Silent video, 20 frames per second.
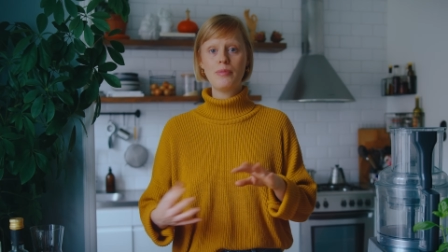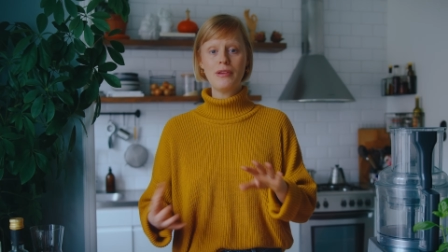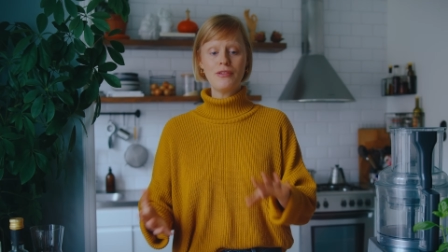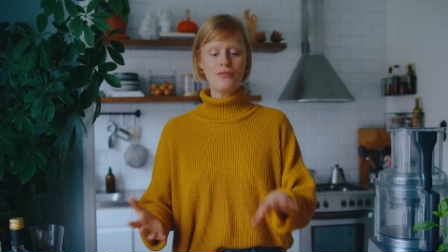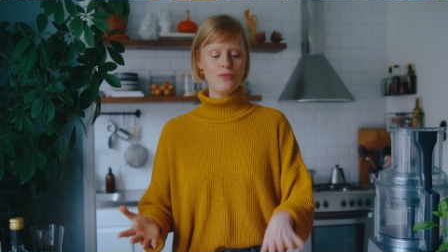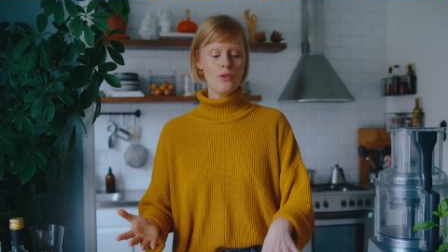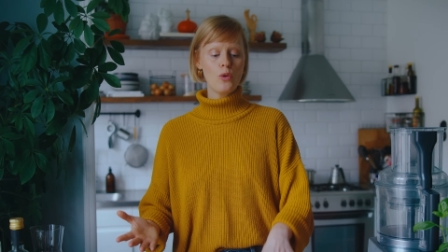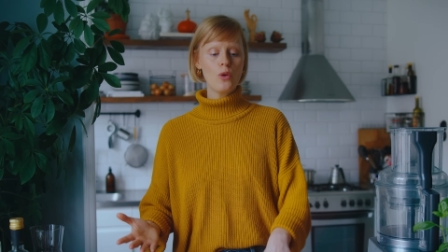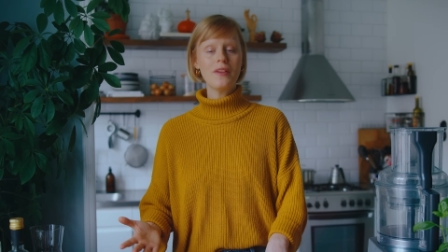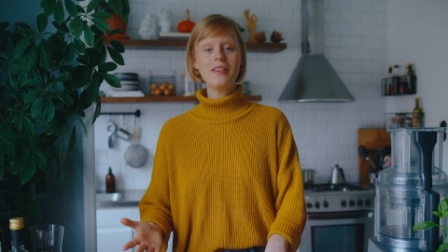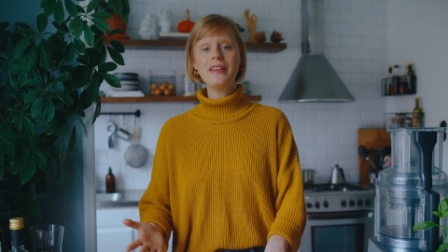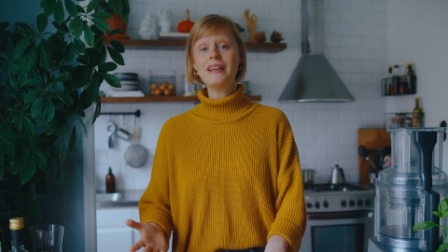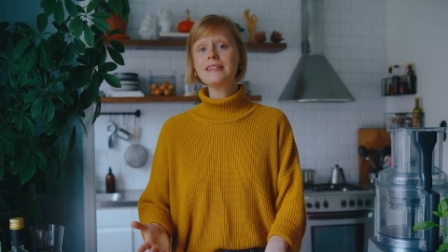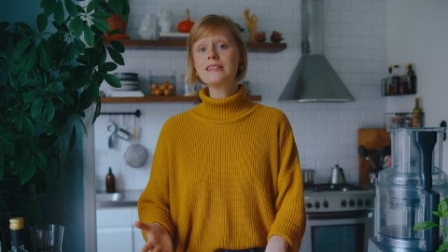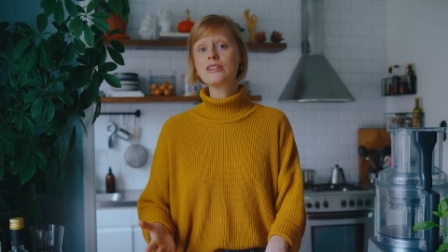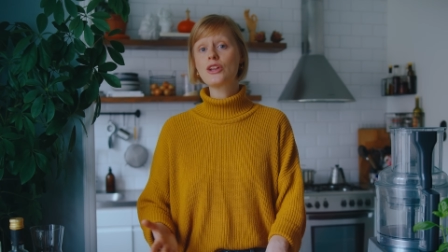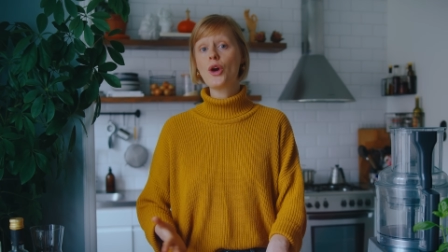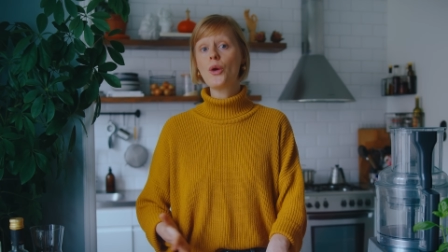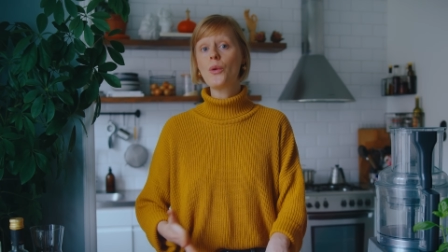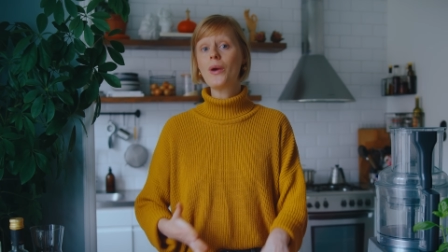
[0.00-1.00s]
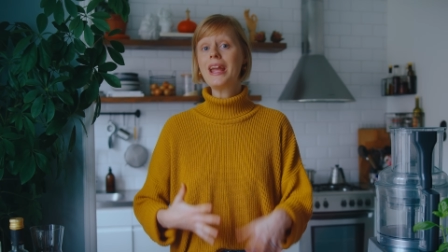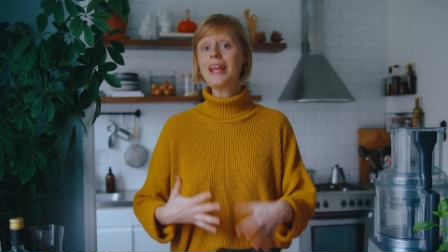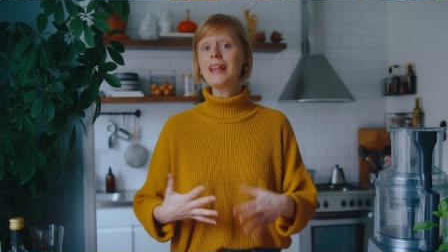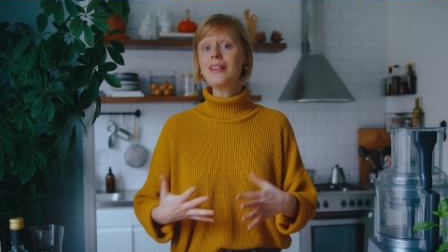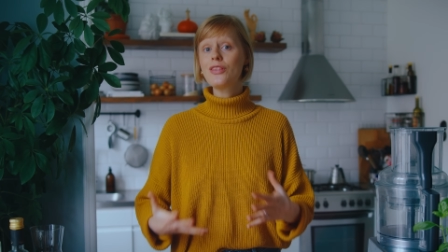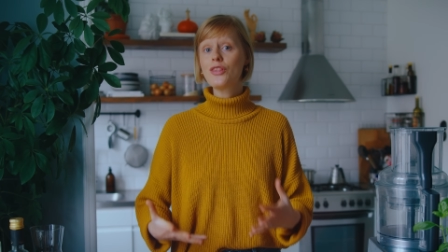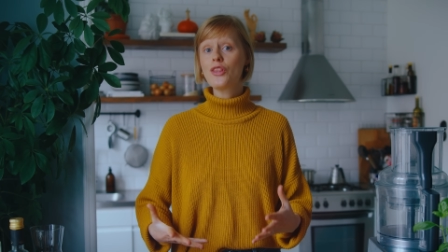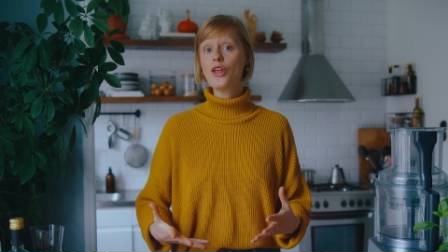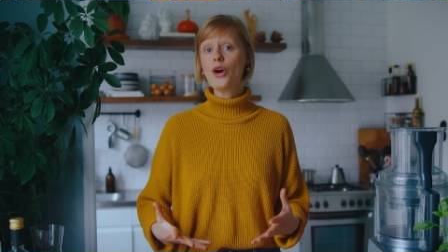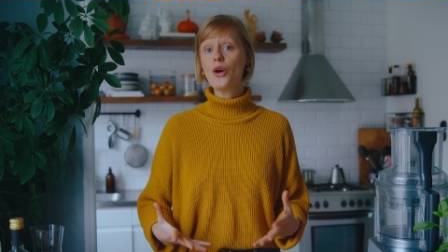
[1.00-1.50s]
Before these go
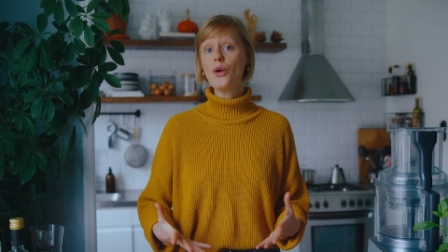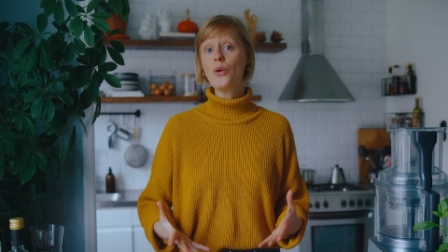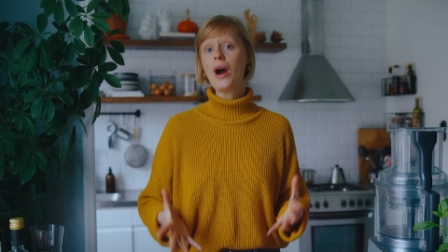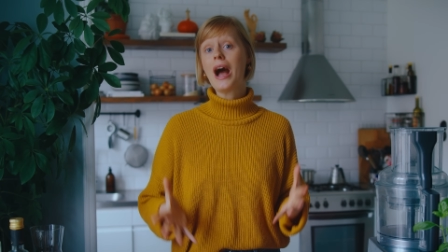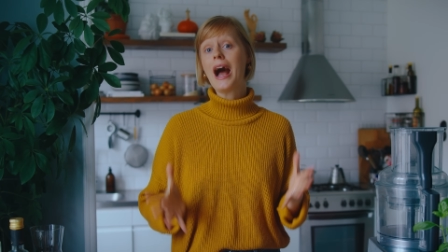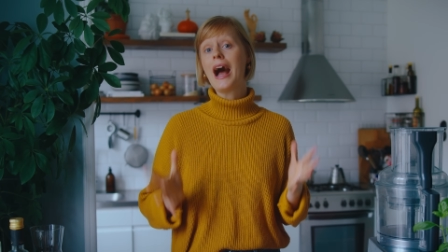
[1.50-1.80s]
in though,